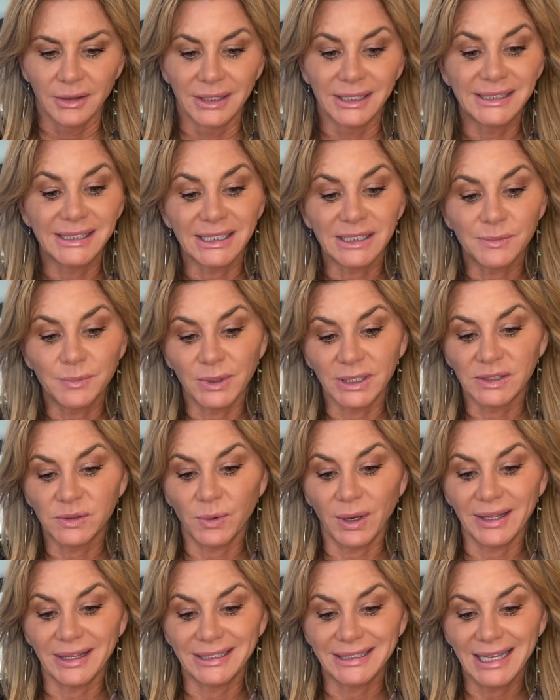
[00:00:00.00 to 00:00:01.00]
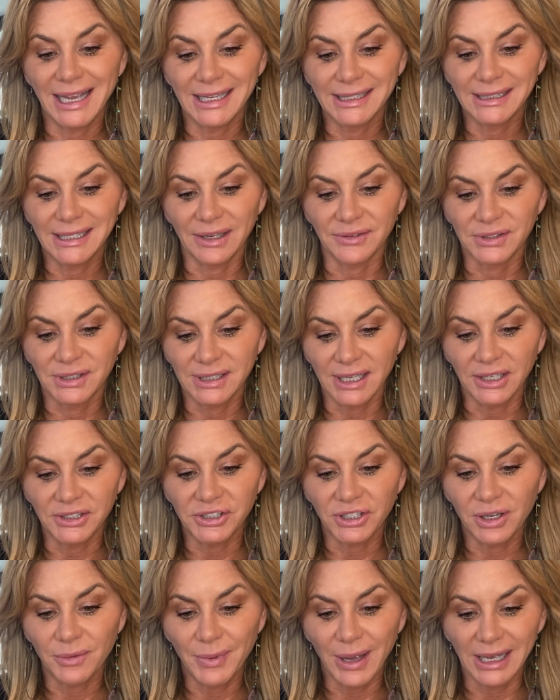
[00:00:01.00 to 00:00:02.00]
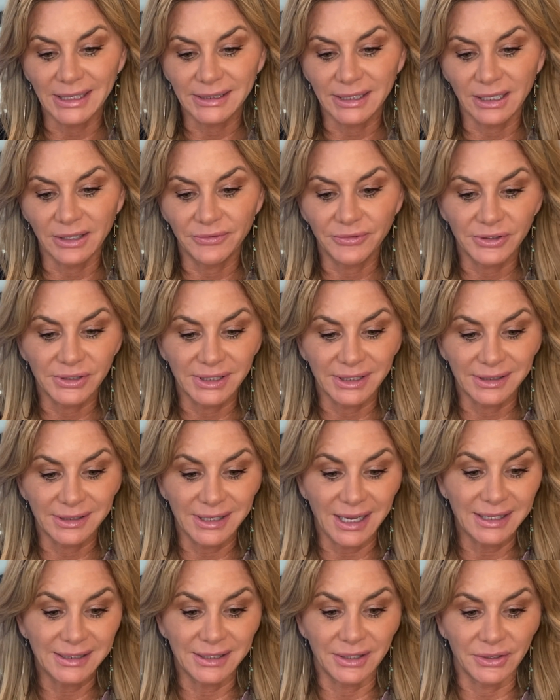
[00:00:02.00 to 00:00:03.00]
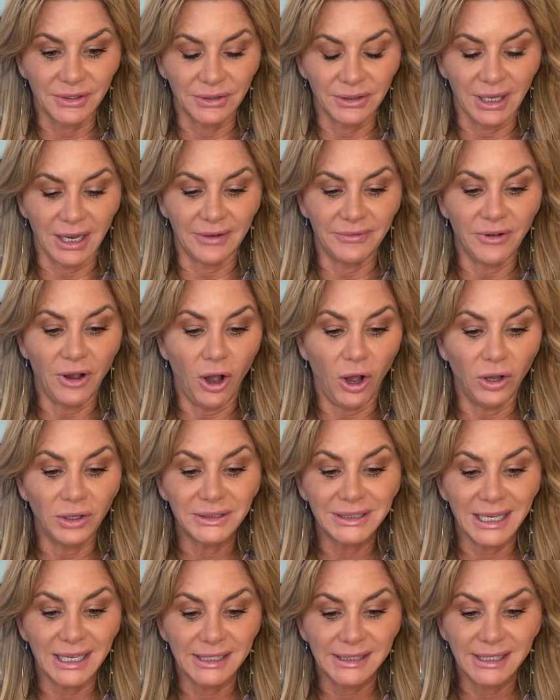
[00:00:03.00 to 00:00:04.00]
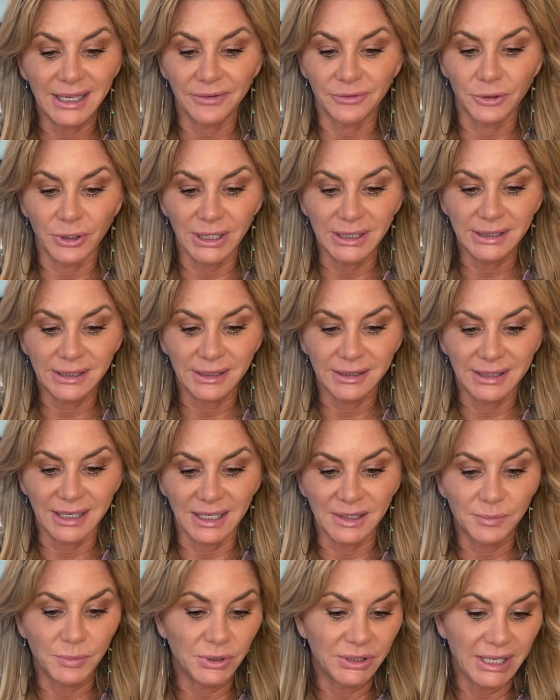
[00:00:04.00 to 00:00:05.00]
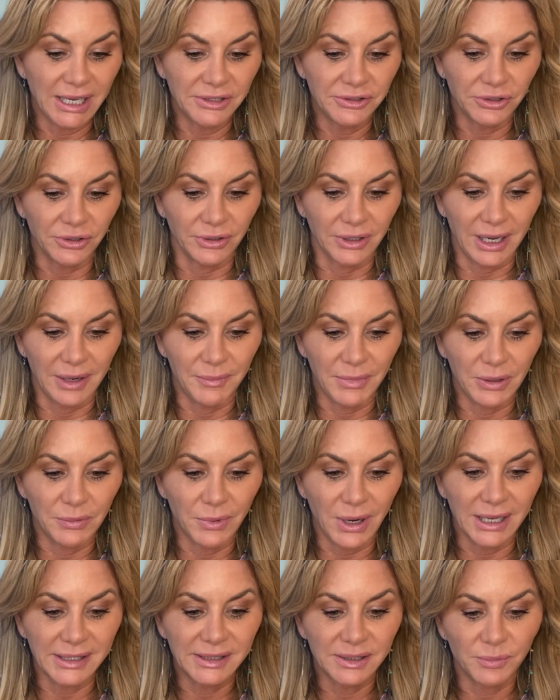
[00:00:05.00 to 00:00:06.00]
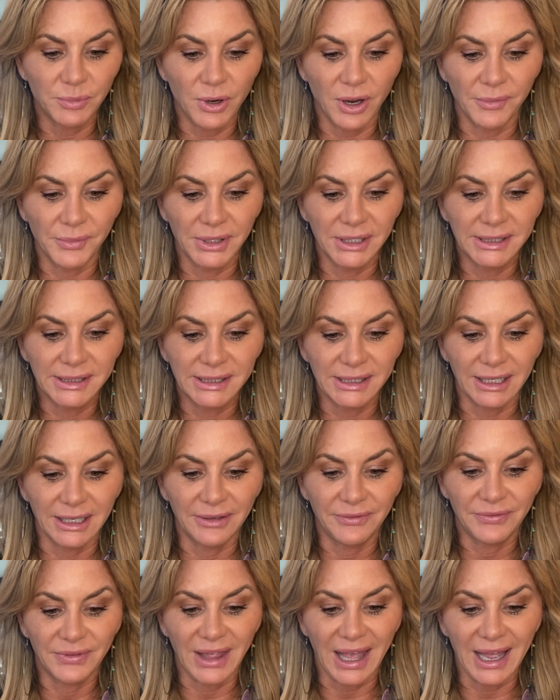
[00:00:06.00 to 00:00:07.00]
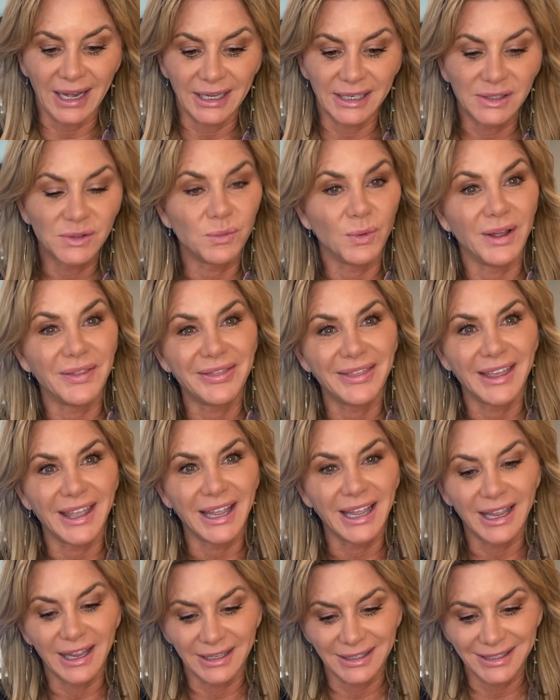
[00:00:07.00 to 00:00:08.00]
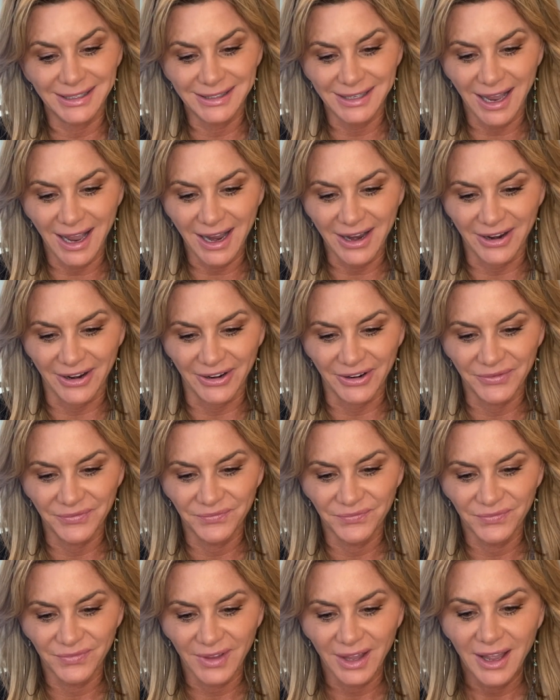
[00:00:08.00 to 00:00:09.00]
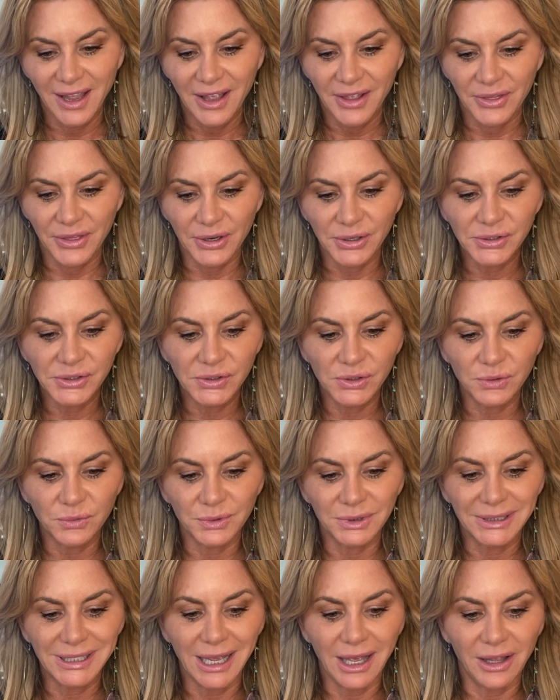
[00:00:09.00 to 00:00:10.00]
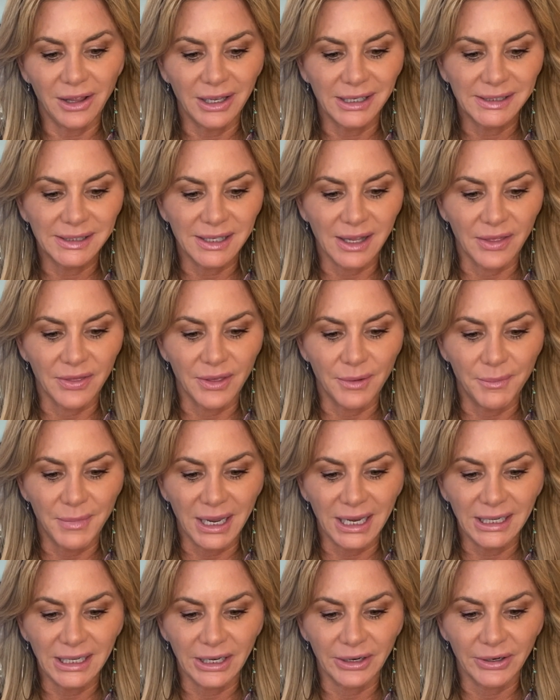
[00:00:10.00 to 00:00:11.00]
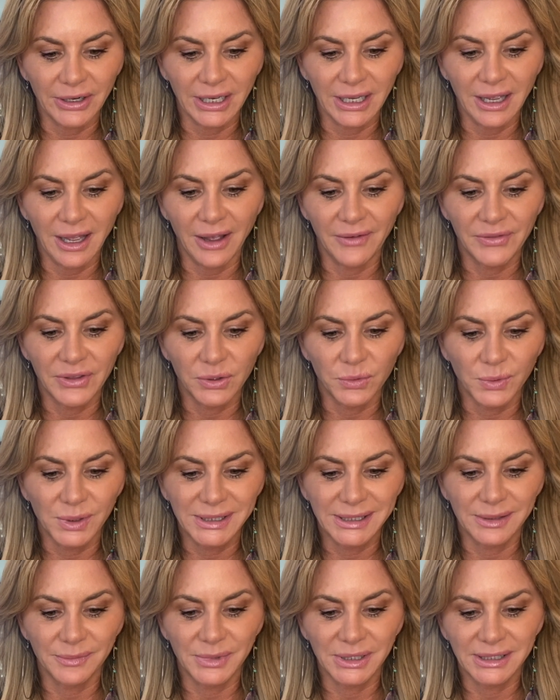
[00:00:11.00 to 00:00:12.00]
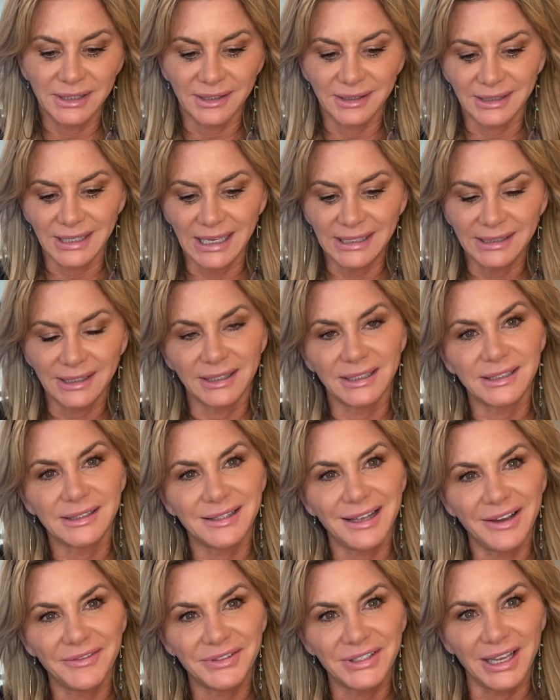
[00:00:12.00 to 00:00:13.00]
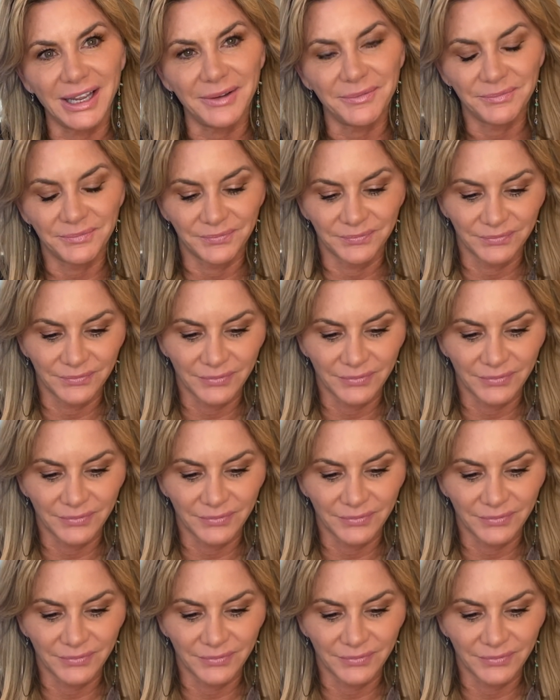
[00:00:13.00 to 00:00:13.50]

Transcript: This explains why the 10s have such a capacity for success in their life. All 10s have great success potential and may rise to prominence if that is what they desire. Their suit will tell us the main area of their wisdom and success in this lifetime.